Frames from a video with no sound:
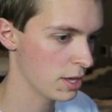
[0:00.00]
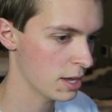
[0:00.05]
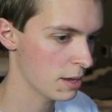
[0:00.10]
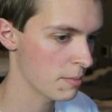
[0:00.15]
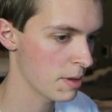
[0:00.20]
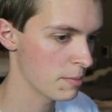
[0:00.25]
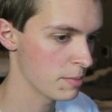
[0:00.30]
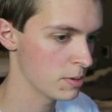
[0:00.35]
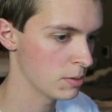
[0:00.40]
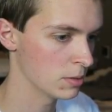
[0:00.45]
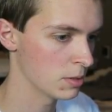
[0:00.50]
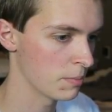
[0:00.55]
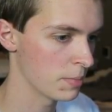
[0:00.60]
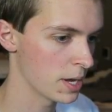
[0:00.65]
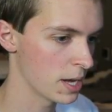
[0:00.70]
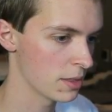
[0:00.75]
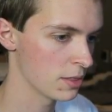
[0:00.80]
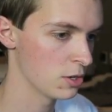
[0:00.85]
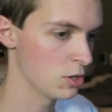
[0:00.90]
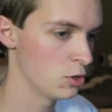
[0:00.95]
I might be able to
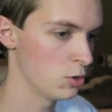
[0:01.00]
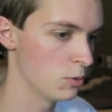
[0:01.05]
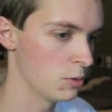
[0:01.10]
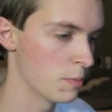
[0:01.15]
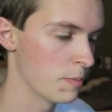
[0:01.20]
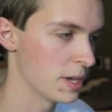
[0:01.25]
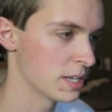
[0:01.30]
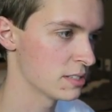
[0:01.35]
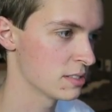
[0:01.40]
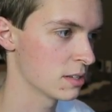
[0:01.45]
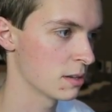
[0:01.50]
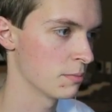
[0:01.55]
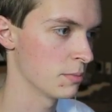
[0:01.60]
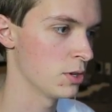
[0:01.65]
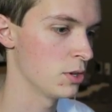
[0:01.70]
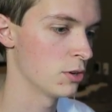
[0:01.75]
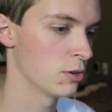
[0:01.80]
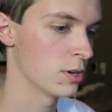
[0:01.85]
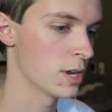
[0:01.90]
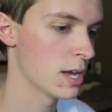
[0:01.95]
buy the best
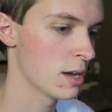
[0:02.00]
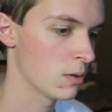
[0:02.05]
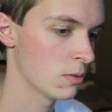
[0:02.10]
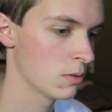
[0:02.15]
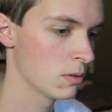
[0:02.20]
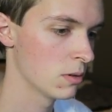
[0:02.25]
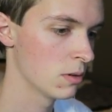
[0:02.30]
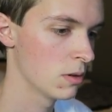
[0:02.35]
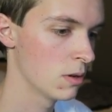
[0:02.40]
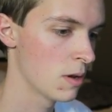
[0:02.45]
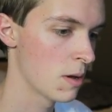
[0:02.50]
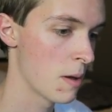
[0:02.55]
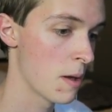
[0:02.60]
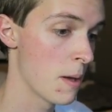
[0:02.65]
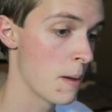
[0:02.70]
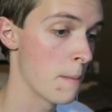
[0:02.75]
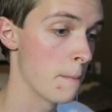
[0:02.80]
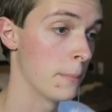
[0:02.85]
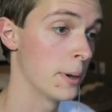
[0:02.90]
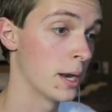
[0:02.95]
computer now,
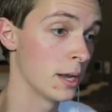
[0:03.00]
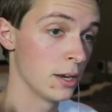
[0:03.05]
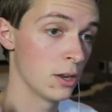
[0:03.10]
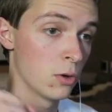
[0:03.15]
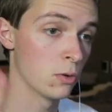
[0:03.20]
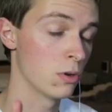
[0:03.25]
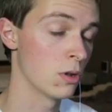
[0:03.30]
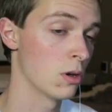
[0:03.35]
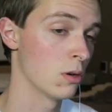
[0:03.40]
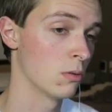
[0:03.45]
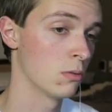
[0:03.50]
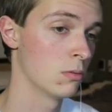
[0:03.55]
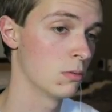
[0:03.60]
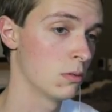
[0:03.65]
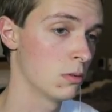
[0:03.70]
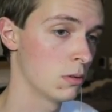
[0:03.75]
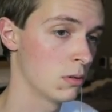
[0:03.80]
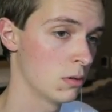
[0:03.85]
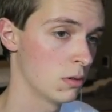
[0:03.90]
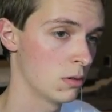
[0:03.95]
but I don't know.
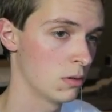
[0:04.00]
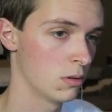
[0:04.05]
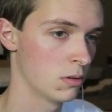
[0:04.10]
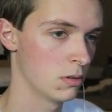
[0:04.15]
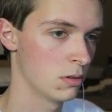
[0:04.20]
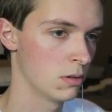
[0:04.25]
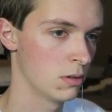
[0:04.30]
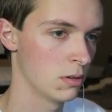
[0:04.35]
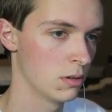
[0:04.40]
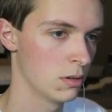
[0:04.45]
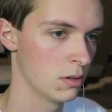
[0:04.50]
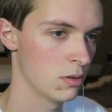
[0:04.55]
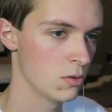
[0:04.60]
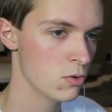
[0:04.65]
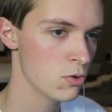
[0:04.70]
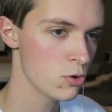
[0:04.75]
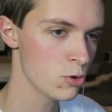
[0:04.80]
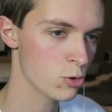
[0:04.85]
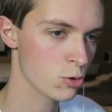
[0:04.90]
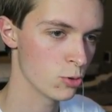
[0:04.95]

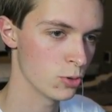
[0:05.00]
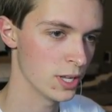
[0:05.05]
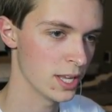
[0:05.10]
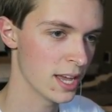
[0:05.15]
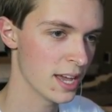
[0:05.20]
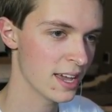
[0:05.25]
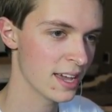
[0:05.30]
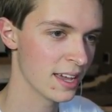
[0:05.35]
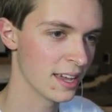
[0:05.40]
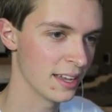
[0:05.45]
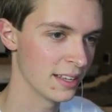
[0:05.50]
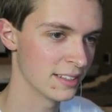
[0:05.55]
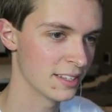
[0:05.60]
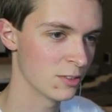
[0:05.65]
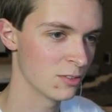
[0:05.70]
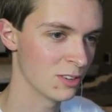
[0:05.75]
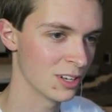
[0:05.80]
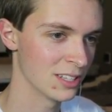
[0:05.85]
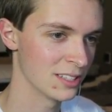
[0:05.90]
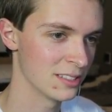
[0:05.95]
Woo! Yay!
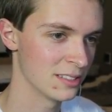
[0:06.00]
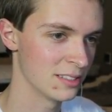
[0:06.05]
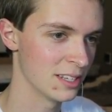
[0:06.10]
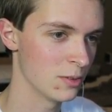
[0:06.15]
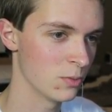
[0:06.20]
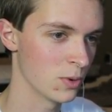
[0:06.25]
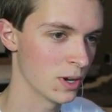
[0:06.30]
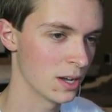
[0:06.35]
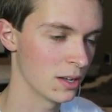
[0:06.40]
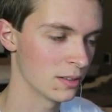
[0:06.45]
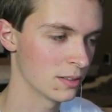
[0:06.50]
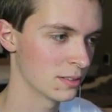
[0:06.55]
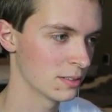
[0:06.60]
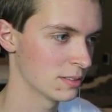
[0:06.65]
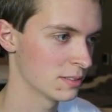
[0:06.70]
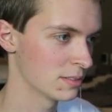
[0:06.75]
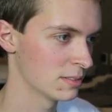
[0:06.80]
It did well.